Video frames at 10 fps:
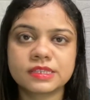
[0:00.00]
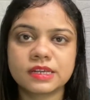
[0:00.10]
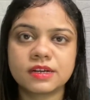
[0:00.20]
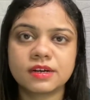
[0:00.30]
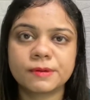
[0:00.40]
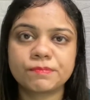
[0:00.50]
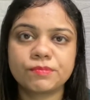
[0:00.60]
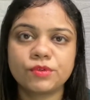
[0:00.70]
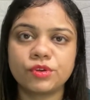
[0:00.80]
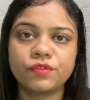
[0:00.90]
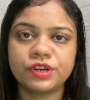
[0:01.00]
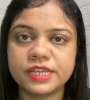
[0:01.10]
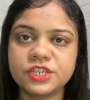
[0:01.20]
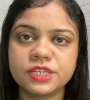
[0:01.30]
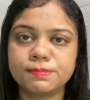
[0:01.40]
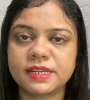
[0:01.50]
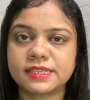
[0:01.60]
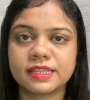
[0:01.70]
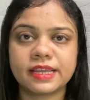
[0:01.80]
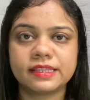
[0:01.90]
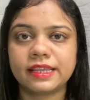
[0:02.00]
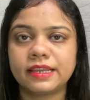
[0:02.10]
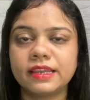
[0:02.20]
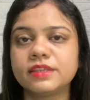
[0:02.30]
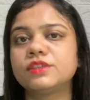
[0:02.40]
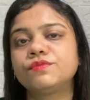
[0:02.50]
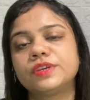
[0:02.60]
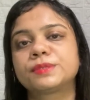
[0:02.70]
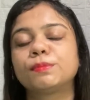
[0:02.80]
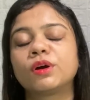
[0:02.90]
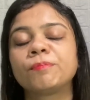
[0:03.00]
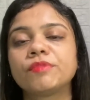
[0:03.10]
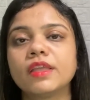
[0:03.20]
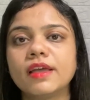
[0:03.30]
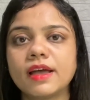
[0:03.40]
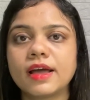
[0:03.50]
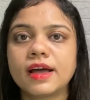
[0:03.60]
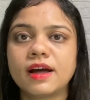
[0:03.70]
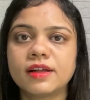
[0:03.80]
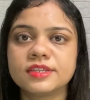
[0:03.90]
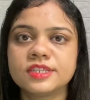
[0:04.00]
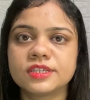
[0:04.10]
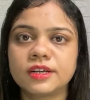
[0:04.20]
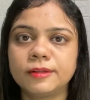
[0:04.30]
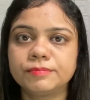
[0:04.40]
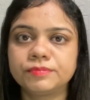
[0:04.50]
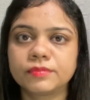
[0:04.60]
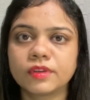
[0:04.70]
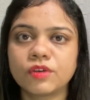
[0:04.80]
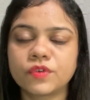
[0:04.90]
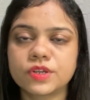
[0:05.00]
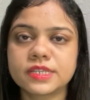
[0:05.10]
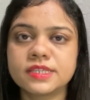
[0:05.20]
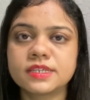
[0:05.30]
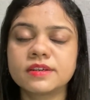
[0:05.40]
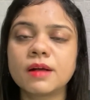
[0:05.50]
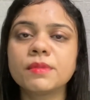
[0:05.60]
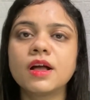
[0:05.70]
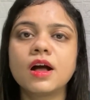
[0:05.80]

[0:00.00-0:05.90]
If your TG is present, then like LinkedIn, Facebook, and of course Instagram.